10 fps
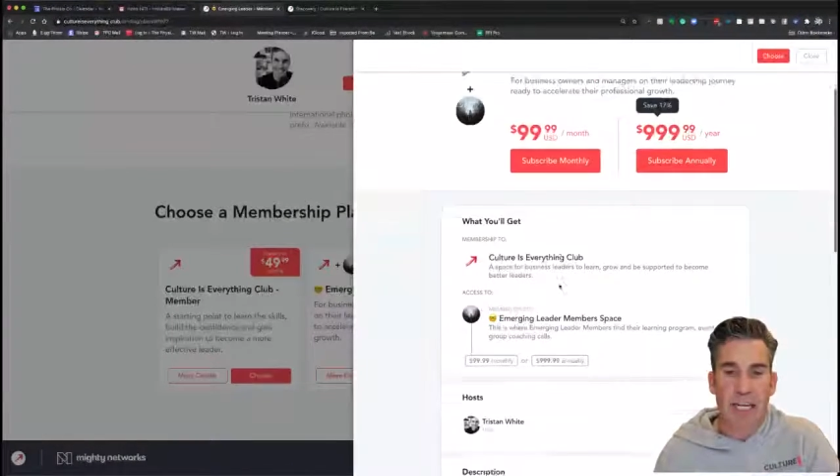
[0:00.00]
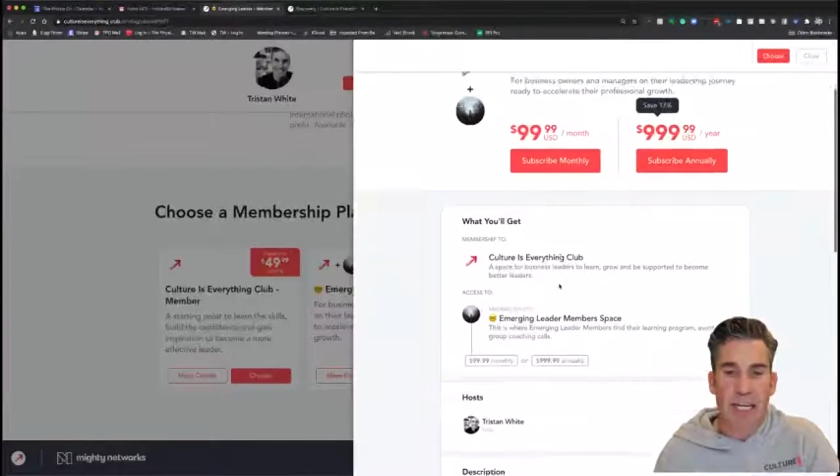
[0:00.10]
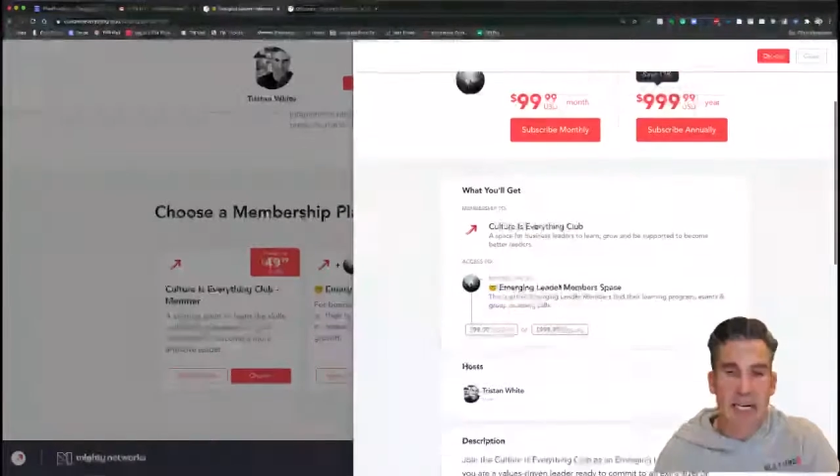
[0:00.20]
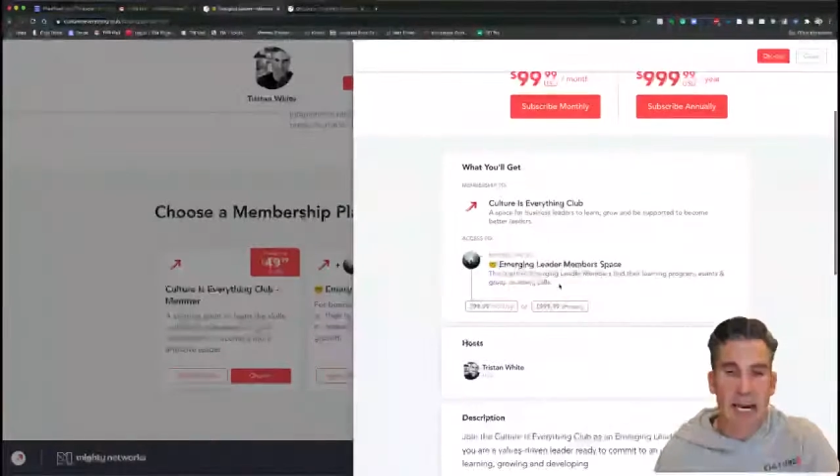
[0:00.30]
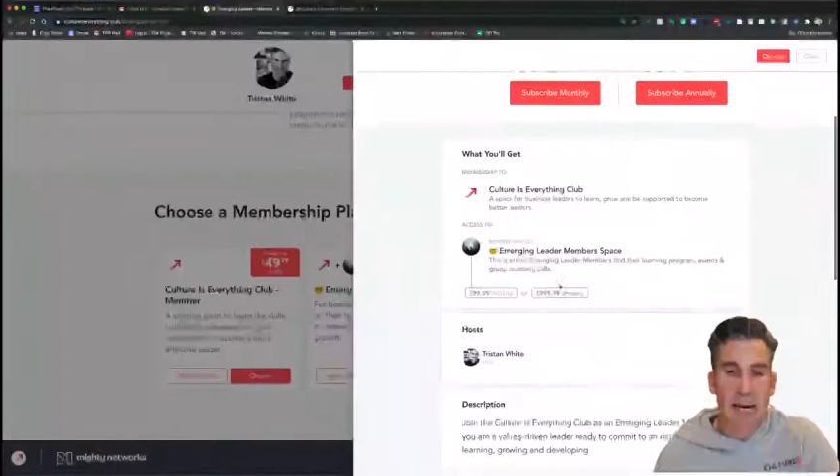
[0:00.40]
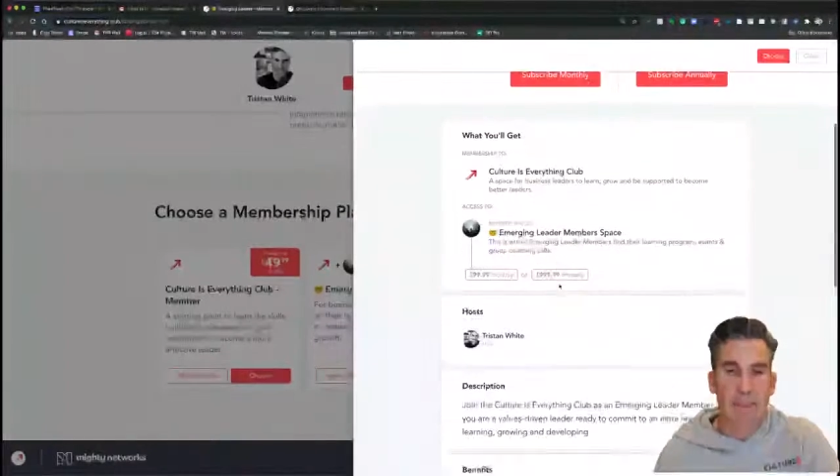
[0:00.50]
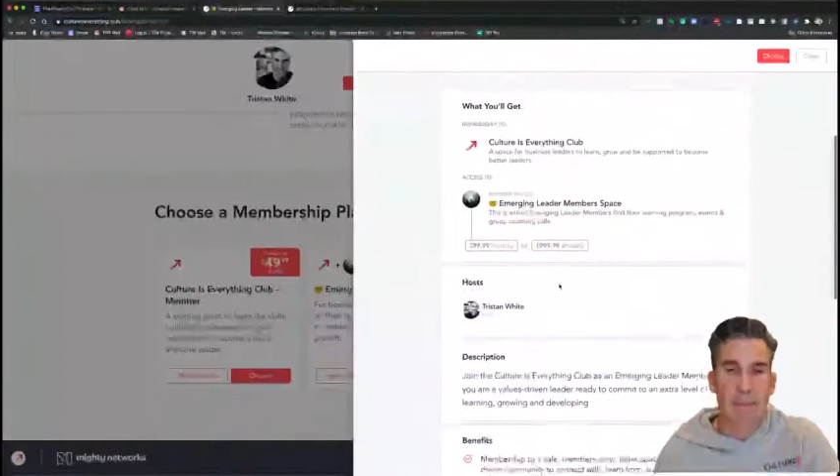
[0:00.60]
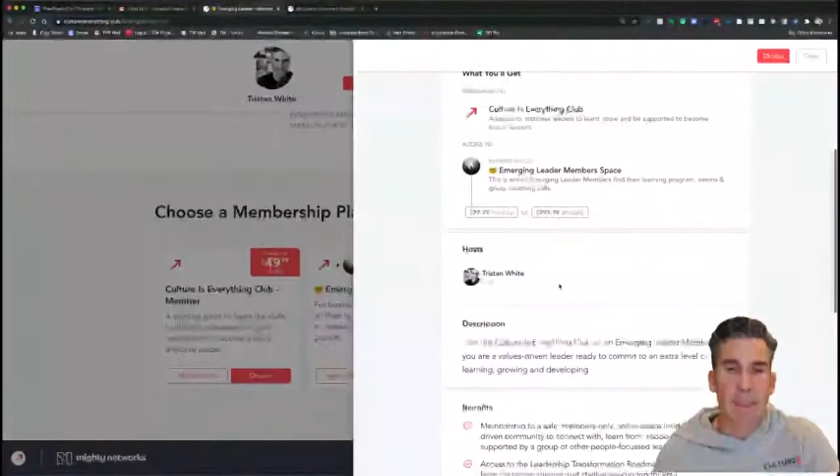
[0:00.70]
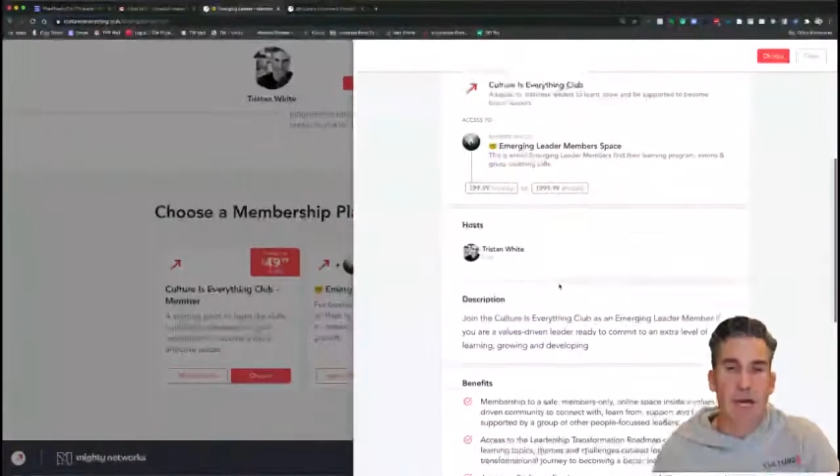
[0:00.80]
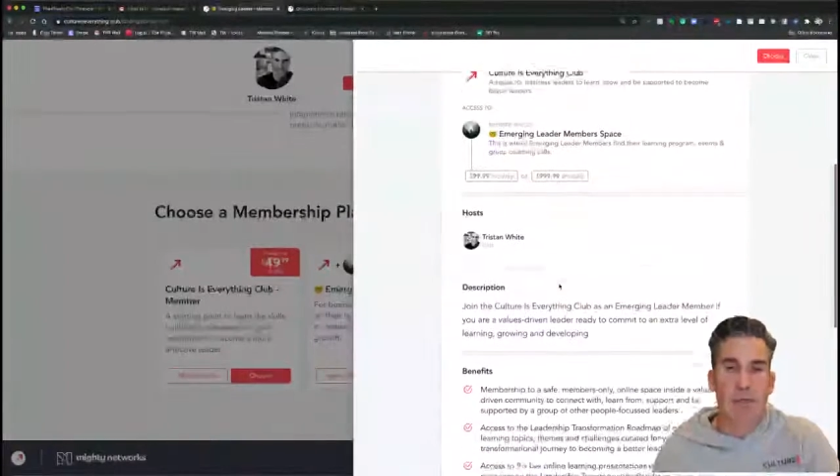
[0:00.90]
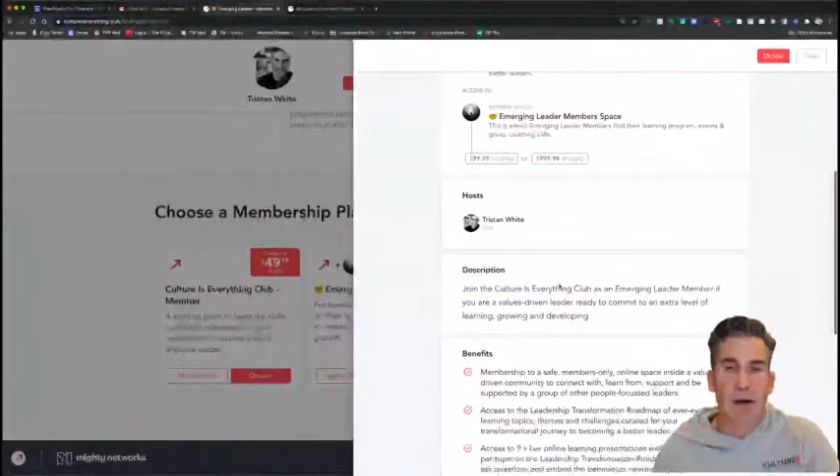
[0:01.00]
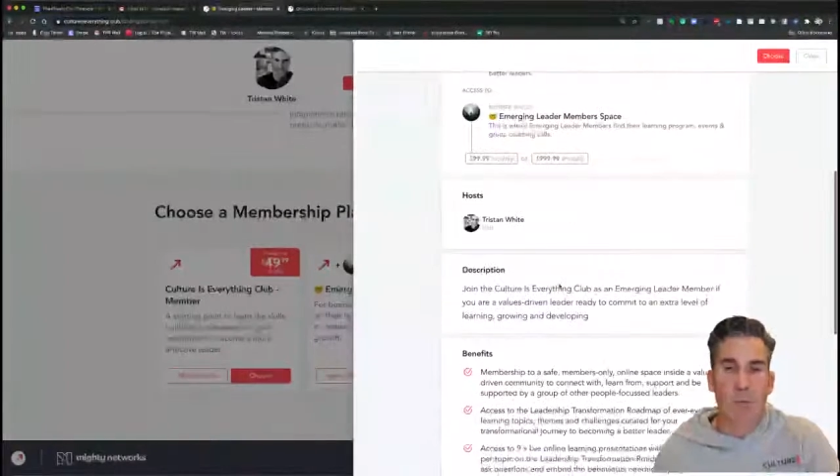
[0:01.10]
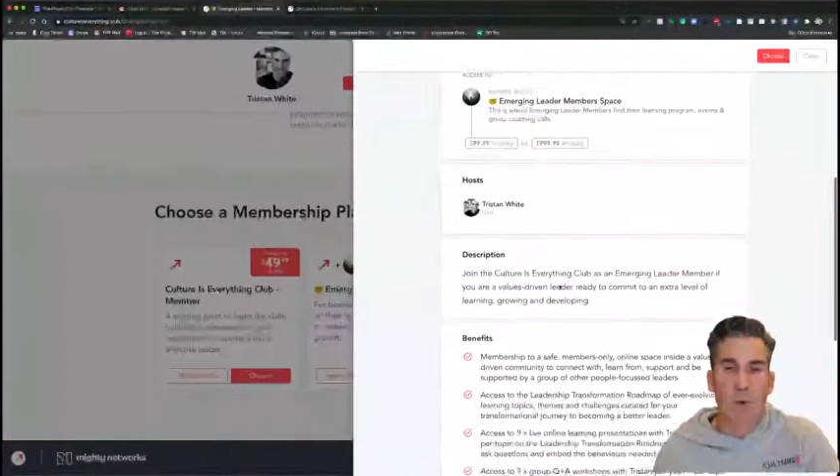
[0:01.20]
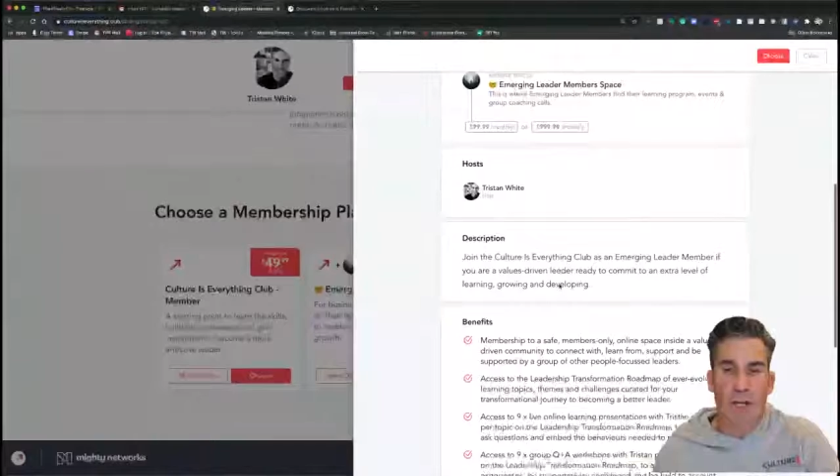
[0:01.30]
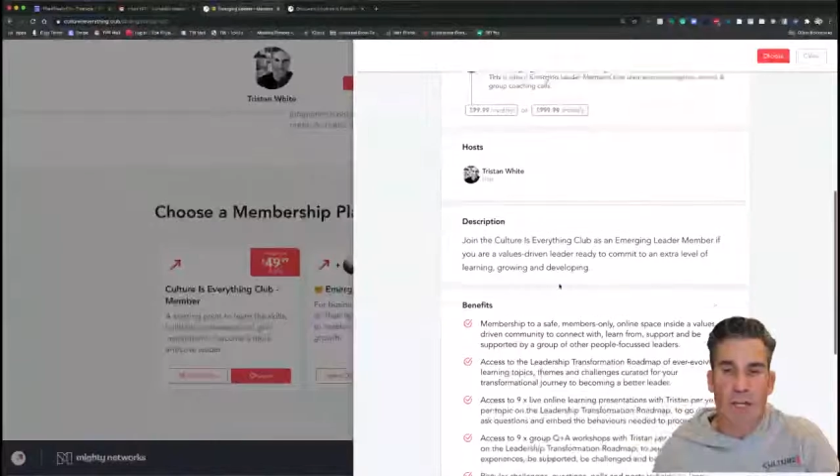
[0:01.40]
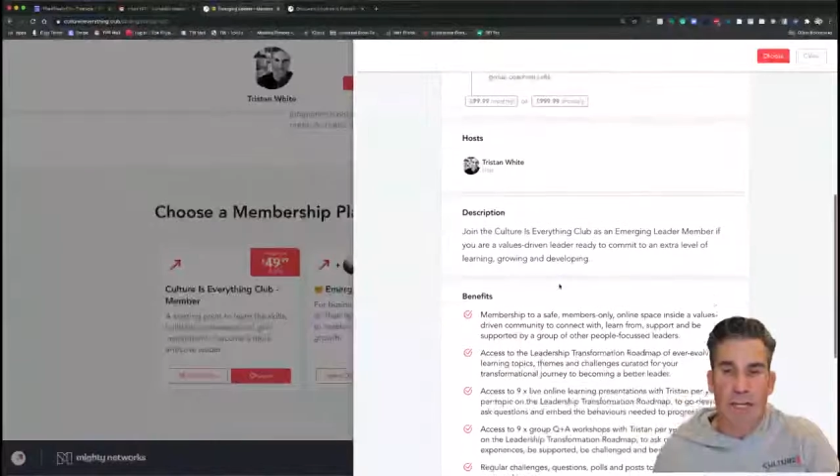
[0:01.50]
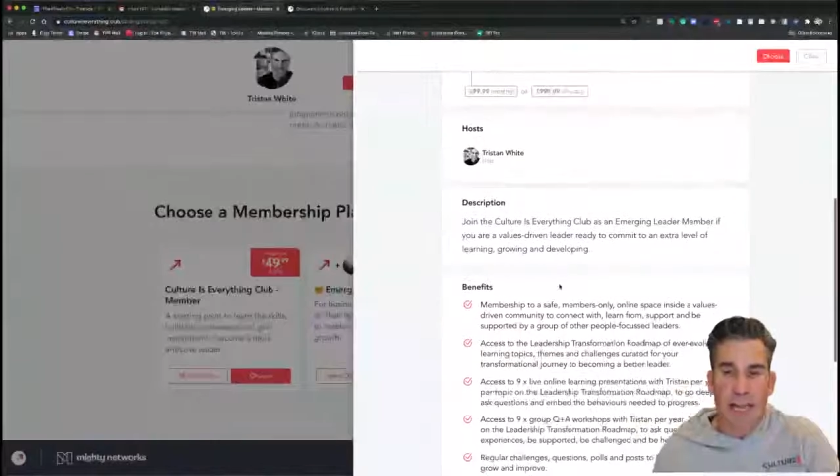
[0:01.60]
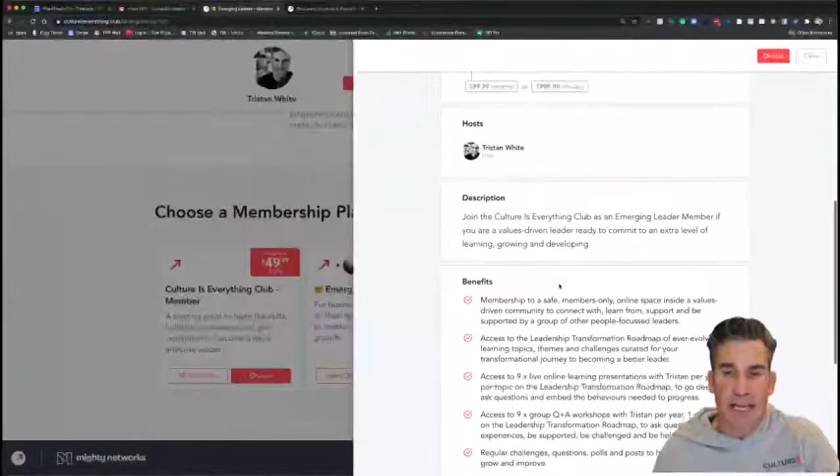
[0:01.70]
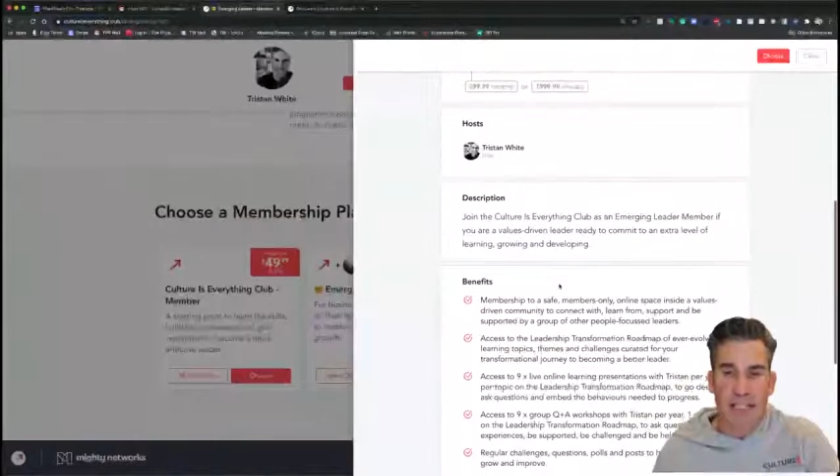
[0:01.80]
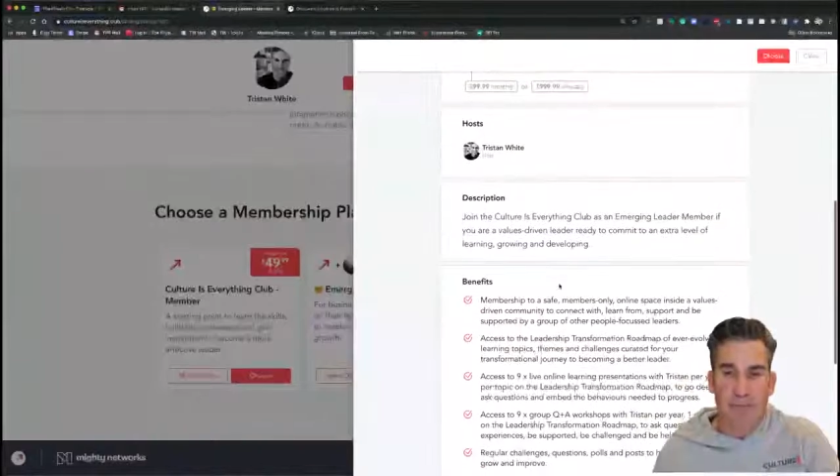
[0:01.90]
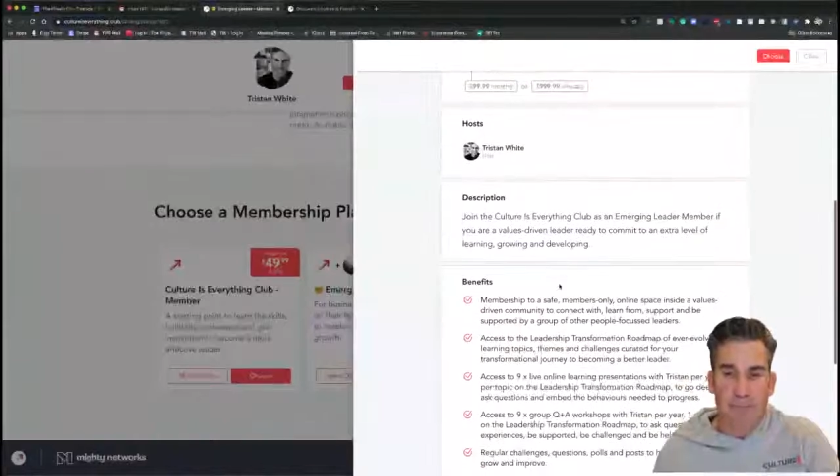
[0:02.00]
here that what you get,